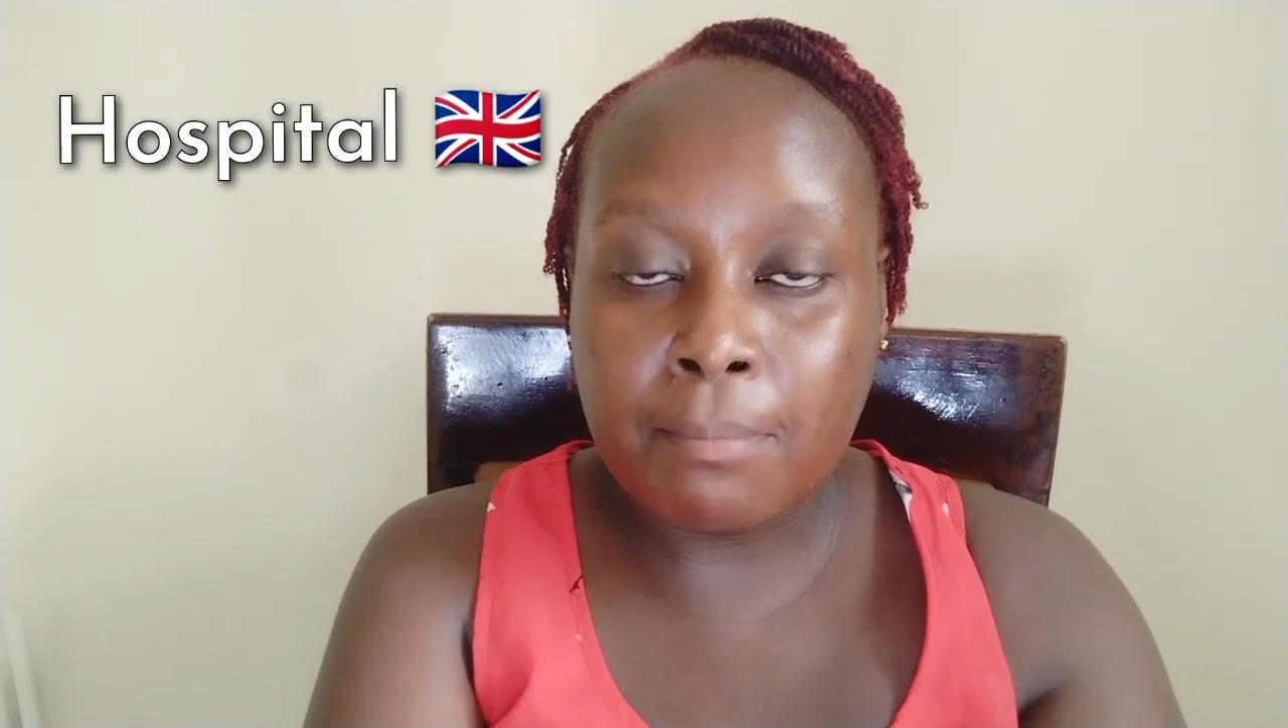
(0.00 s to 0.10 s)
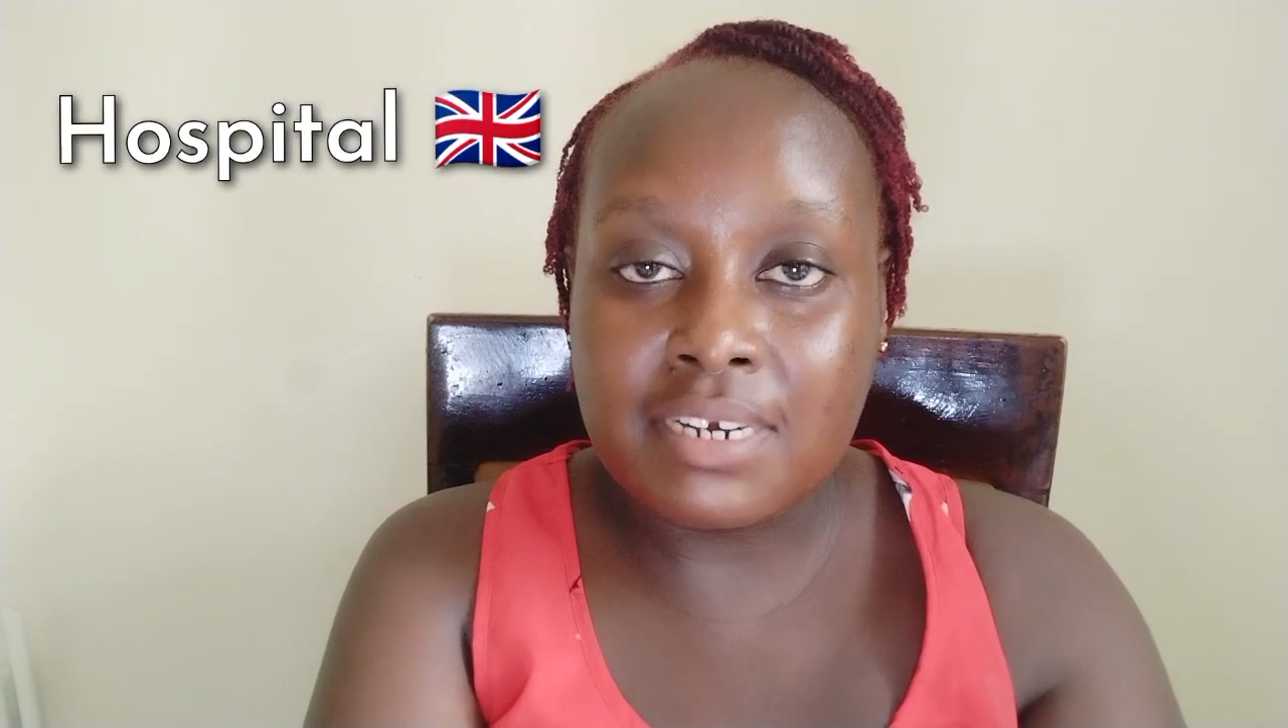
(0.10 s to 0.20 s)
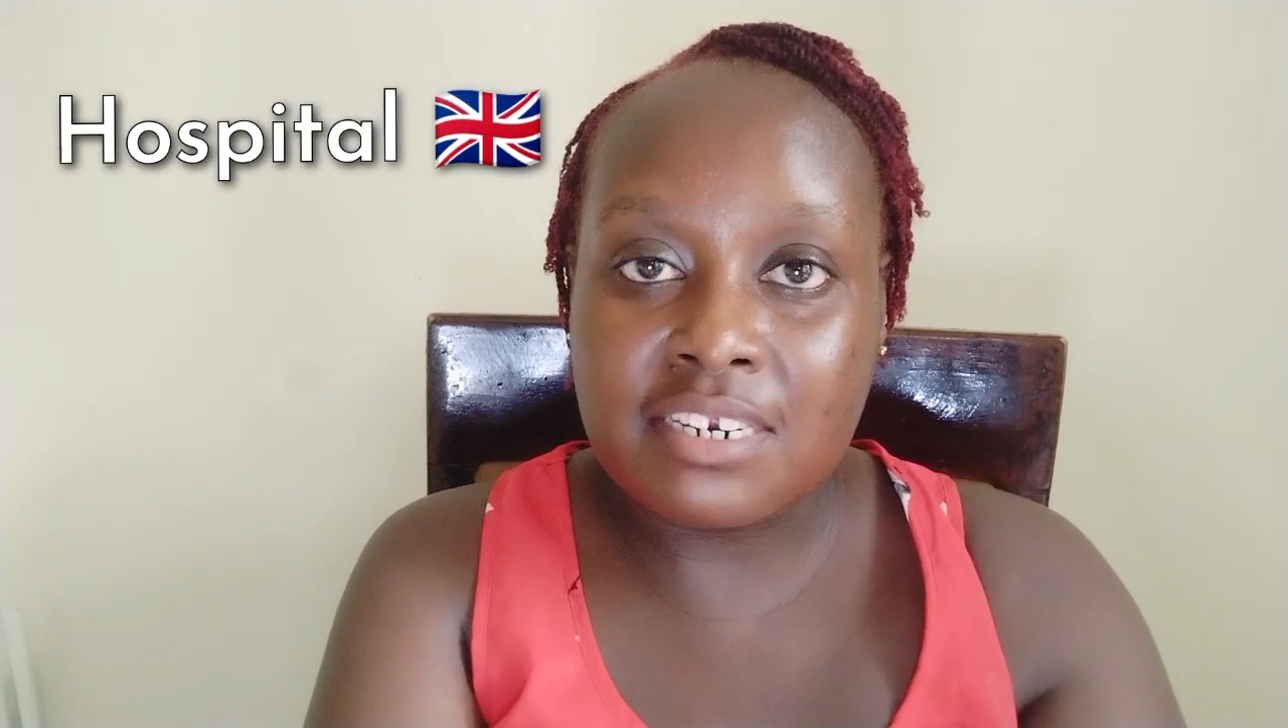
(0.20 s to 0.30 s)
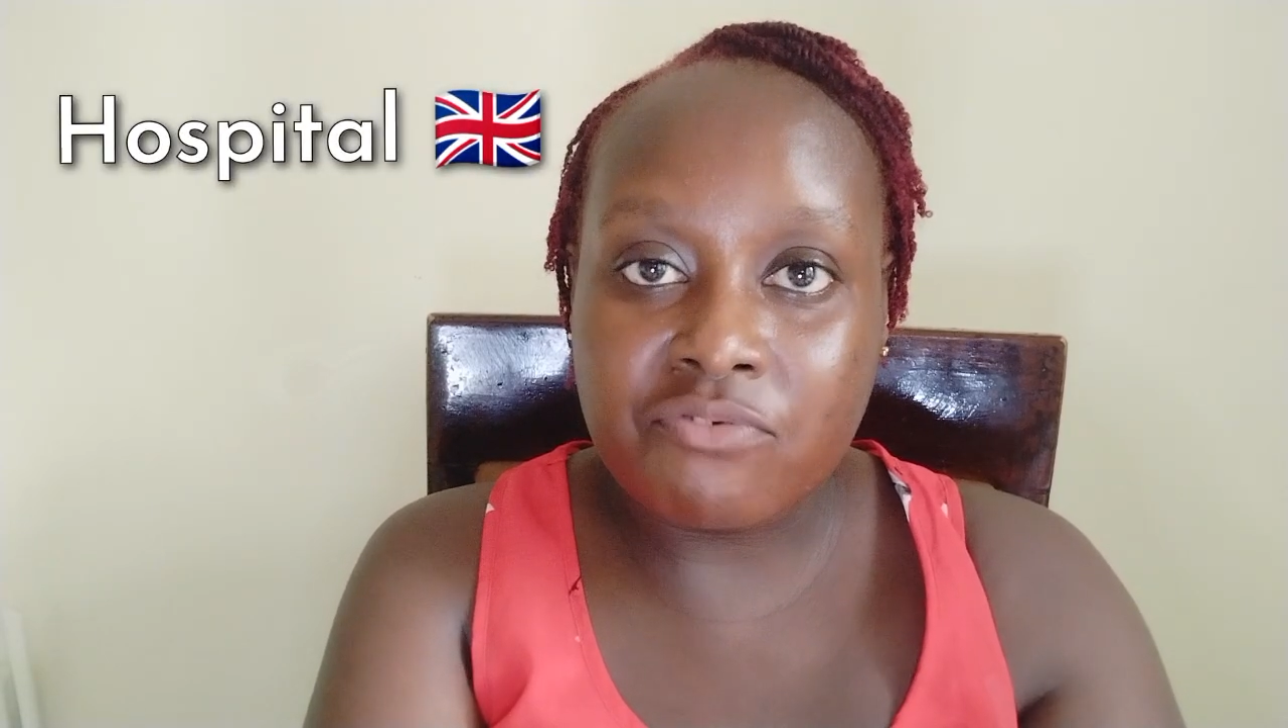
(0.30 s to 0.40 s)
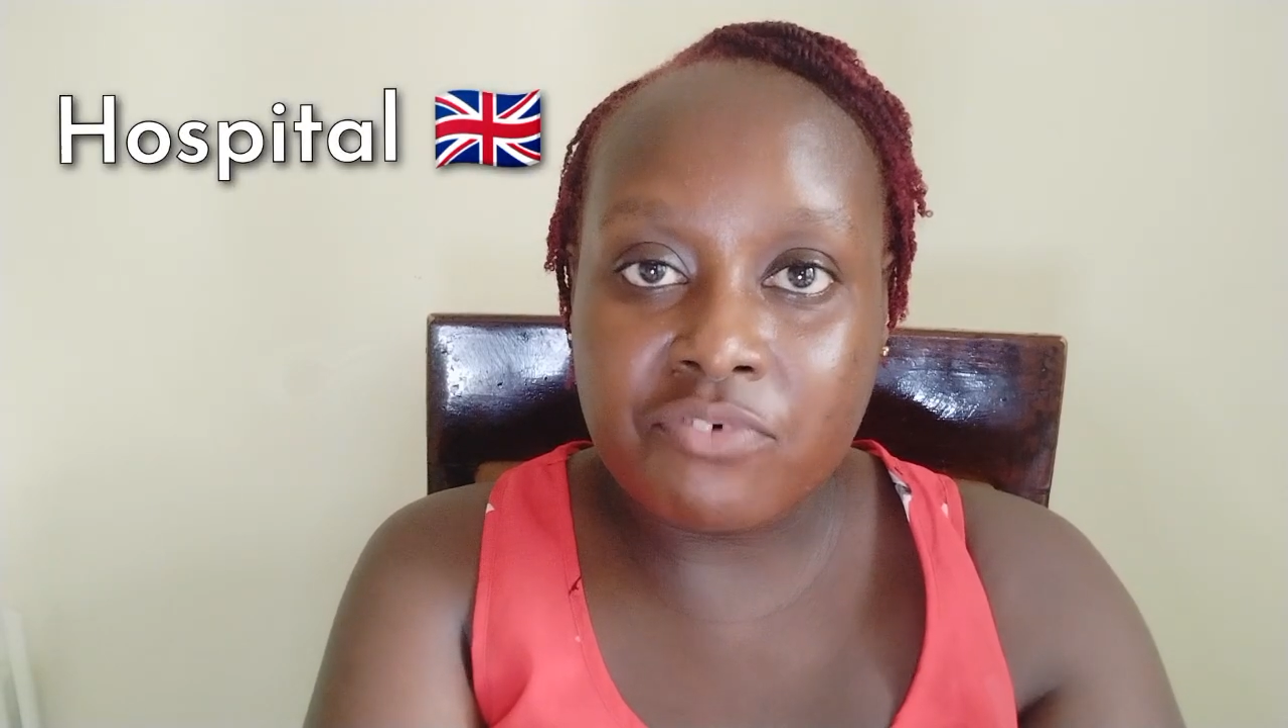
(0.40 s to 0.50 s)

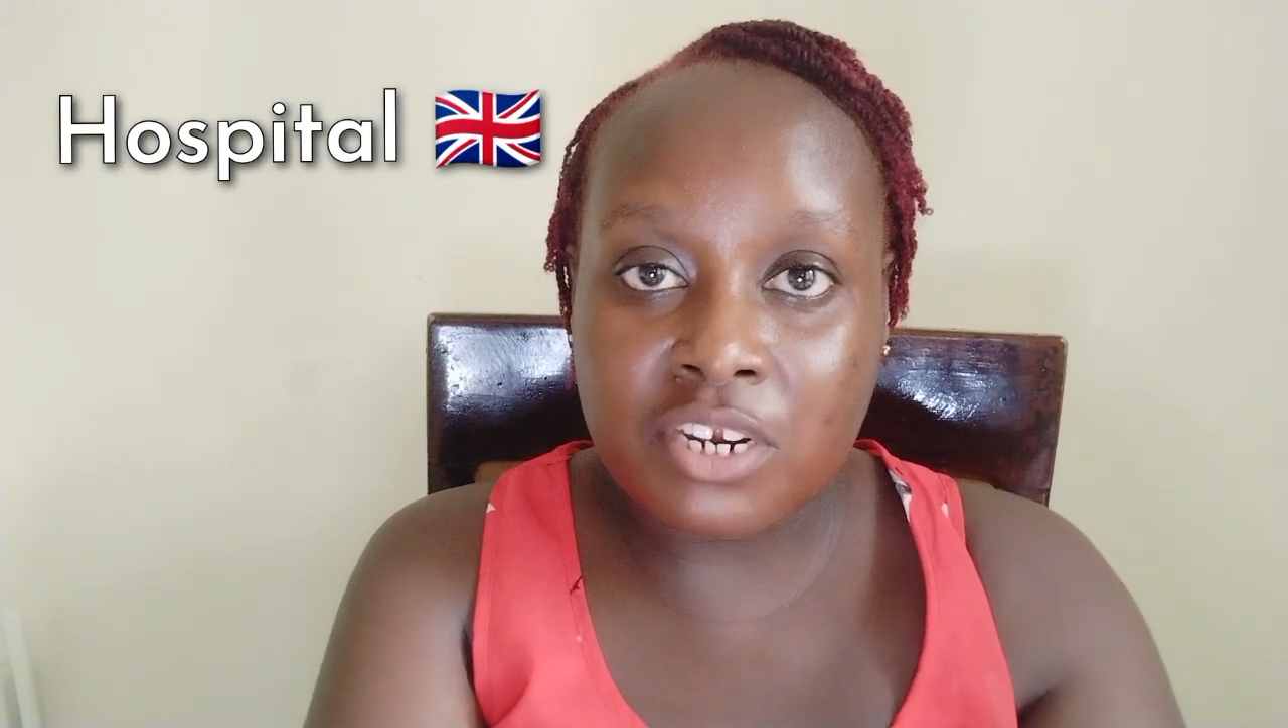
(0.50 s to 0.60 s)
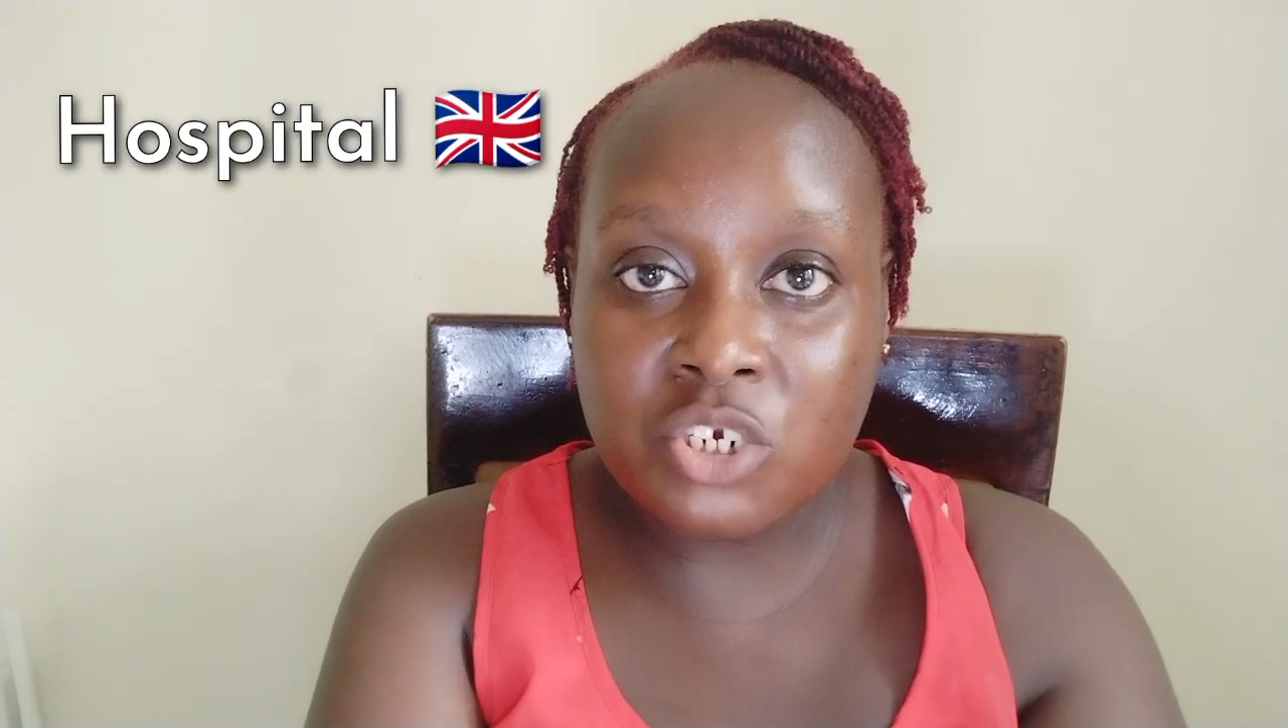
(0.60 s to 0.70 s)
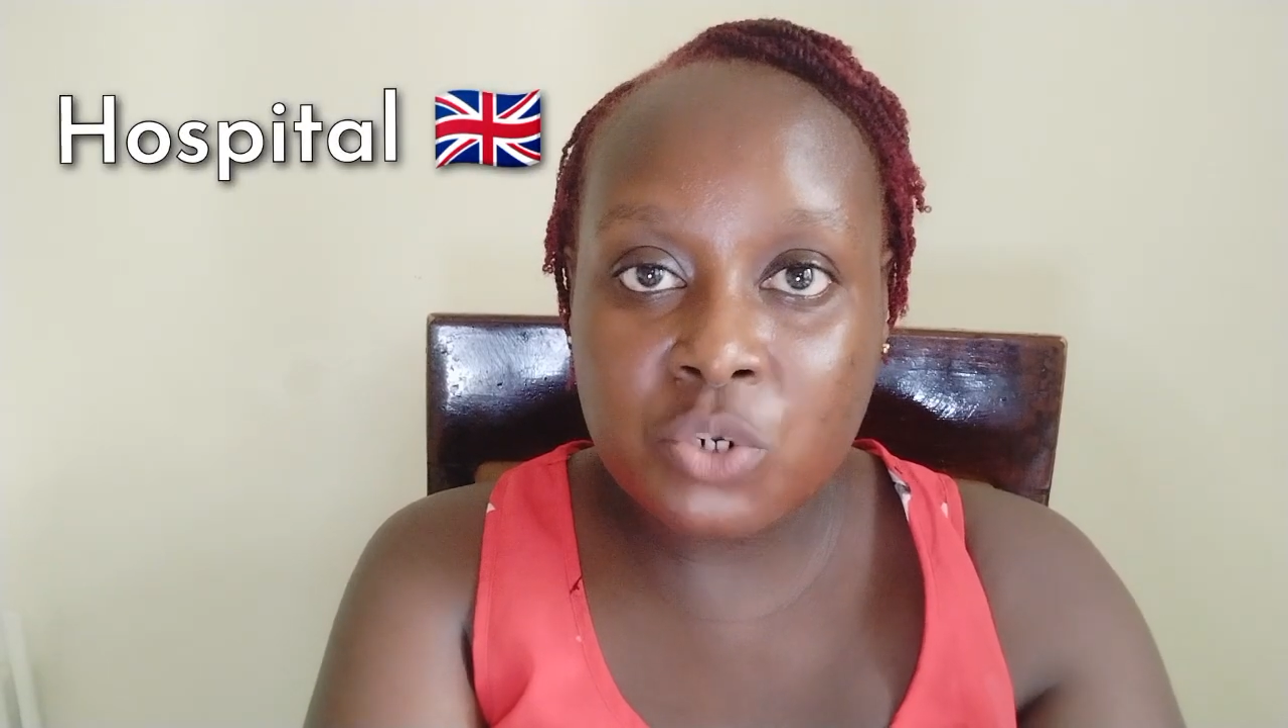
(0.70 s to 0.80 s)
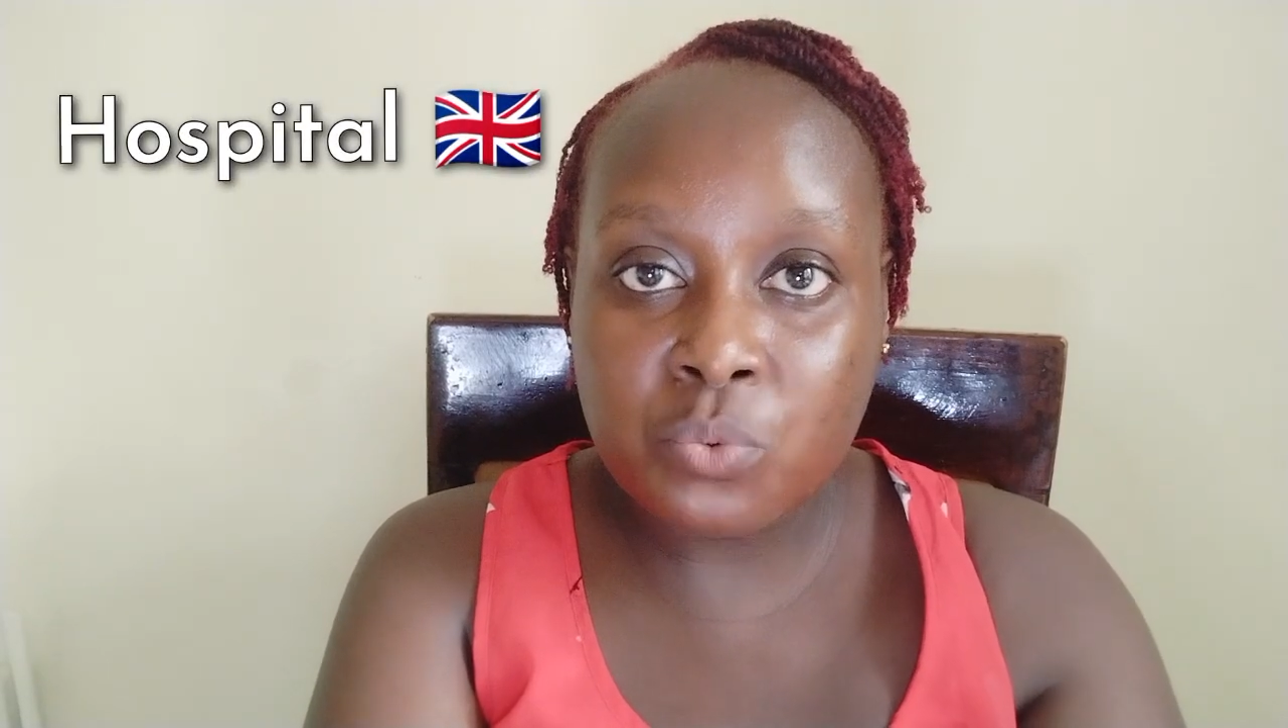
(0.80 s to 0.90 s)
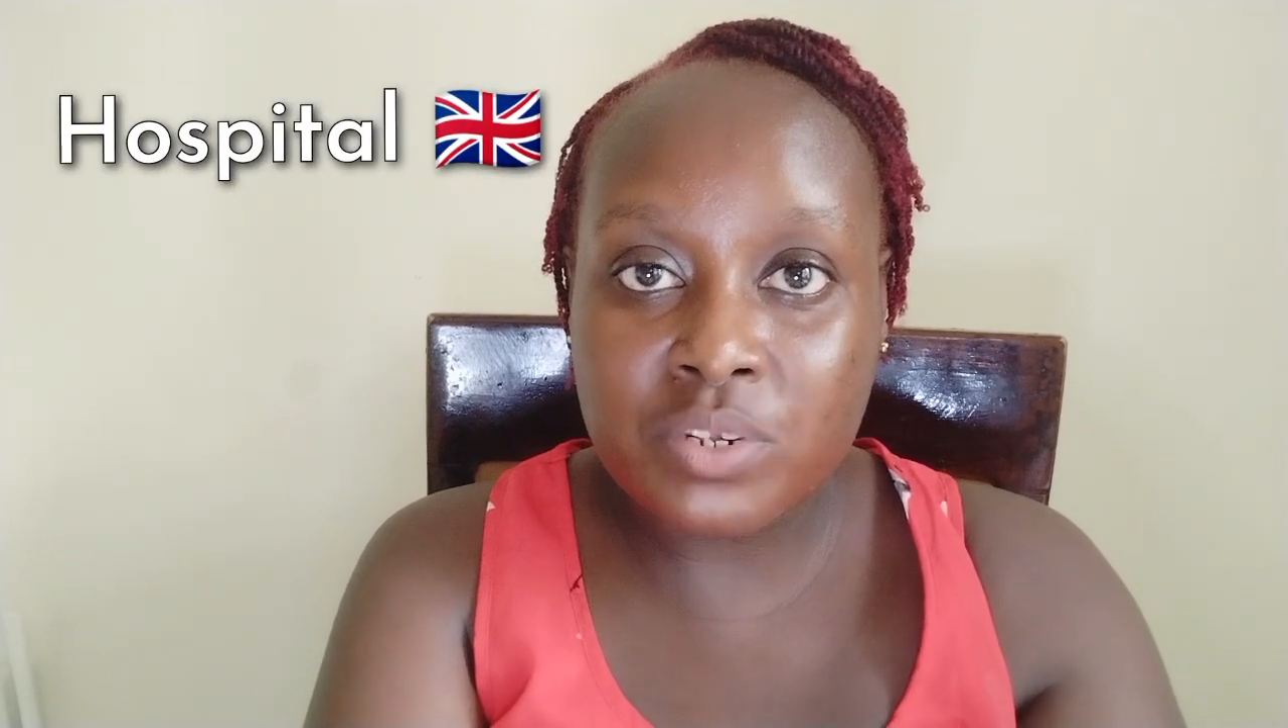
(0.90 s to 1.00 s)
but in French